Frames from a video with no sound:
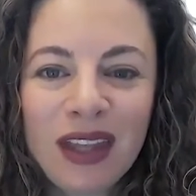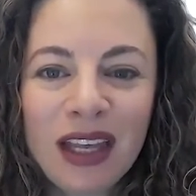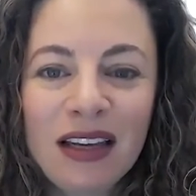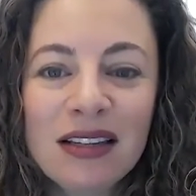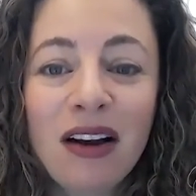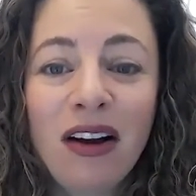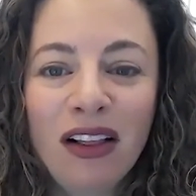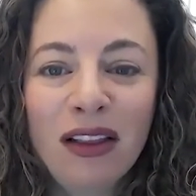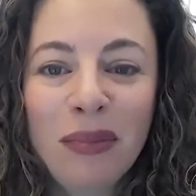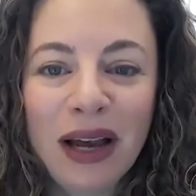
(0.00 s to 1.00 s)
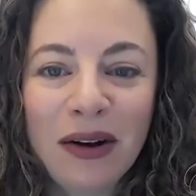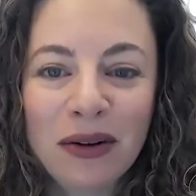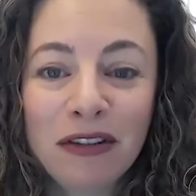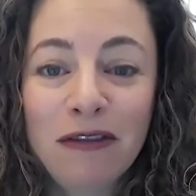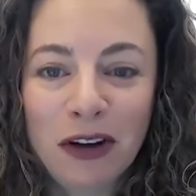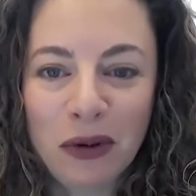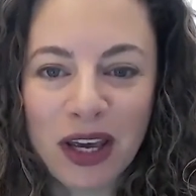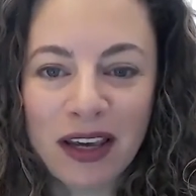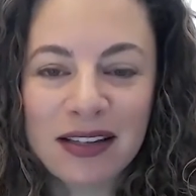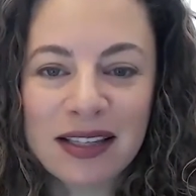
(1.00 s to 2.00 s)
is all about
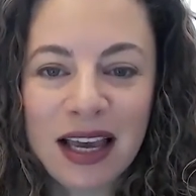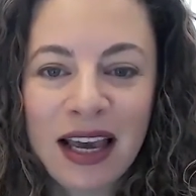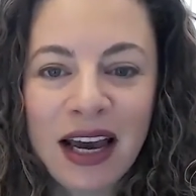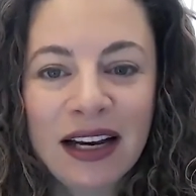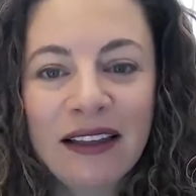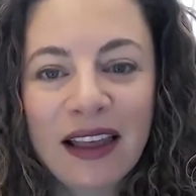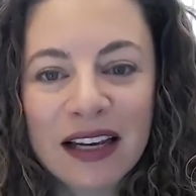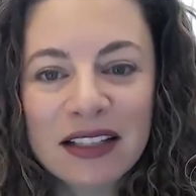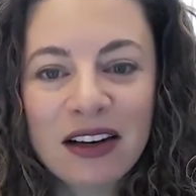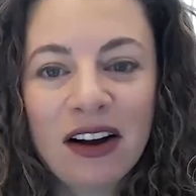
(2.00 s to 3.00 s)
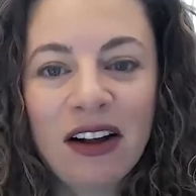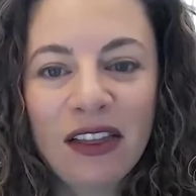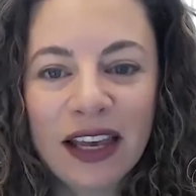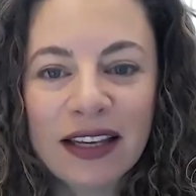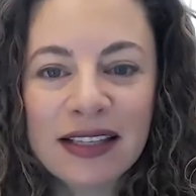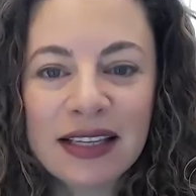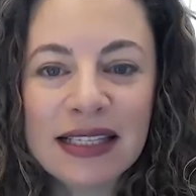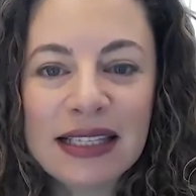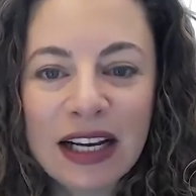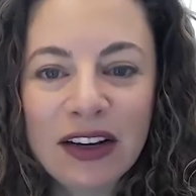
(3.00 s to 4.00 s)
focus. And I like to call this
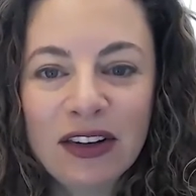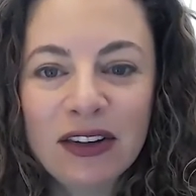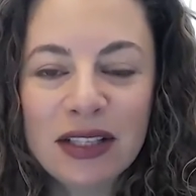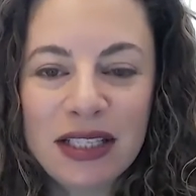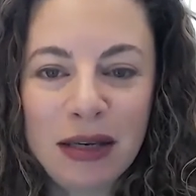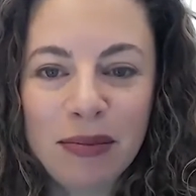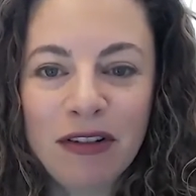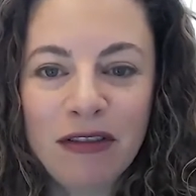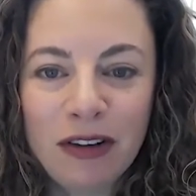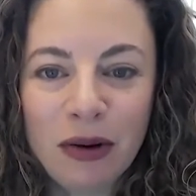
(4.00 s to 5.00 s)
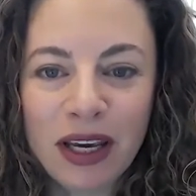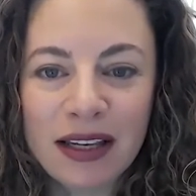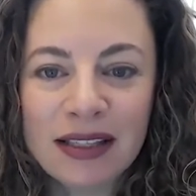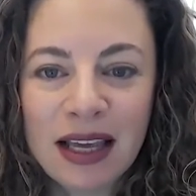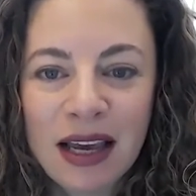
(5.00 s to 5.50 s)
single deep focus.